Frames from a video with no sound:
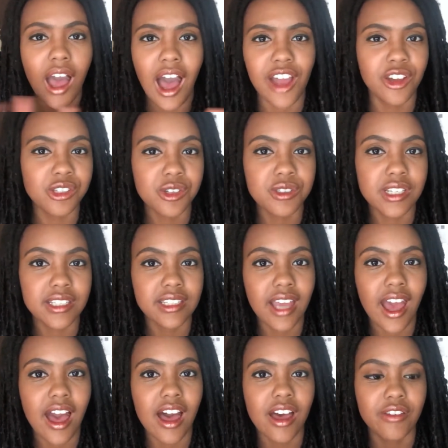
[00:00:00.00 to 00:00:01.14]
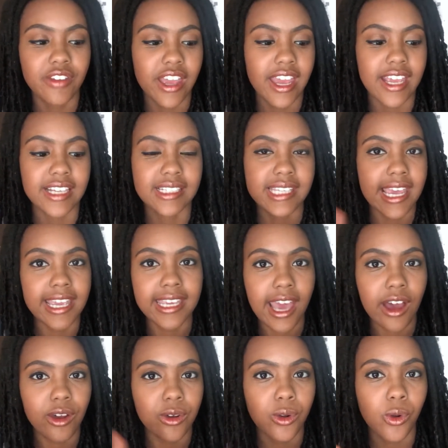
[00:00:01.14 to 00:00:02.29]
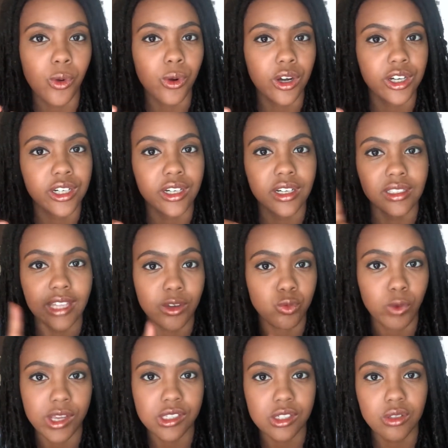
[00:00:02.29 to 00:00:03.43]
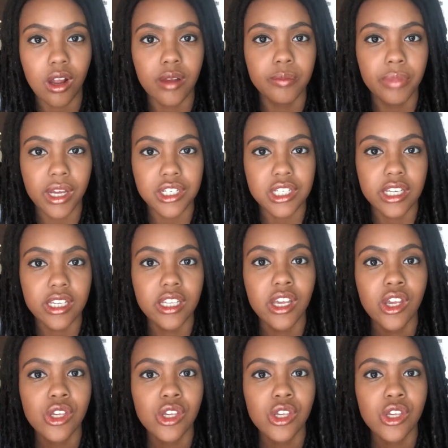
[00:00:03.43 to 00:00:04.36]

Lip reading: I also didn't have a takeout or like restaurant budget,